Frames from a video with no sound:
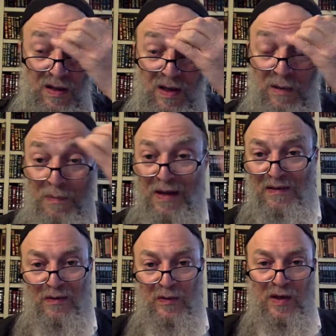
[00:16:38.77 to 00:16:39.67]

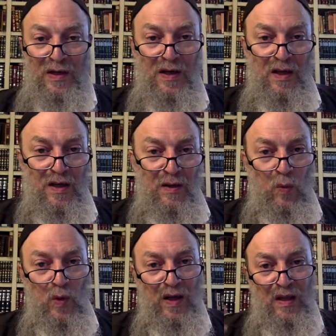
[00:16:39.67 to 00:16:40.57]
commensurate
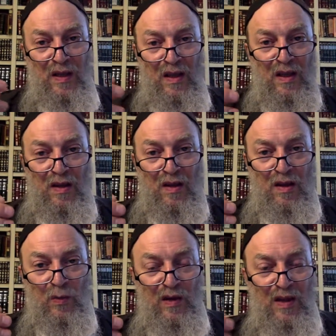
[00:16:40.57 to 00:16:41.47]
with
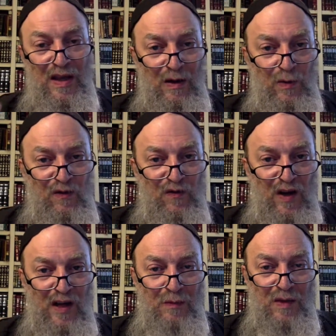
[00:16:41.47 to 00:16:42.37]
their
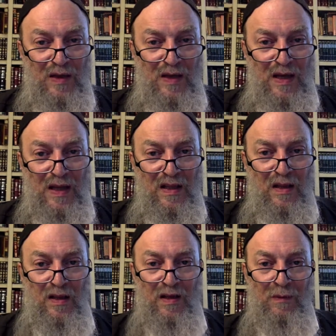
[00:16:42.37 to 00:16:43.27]
refinement
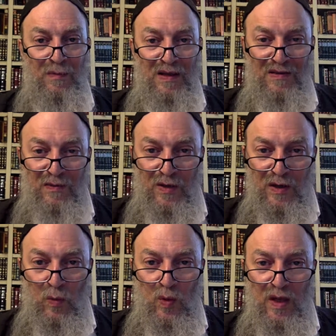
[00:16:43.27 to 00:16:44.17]
and
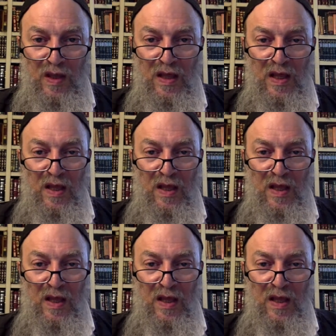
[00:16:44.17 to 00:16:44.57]
commensurate with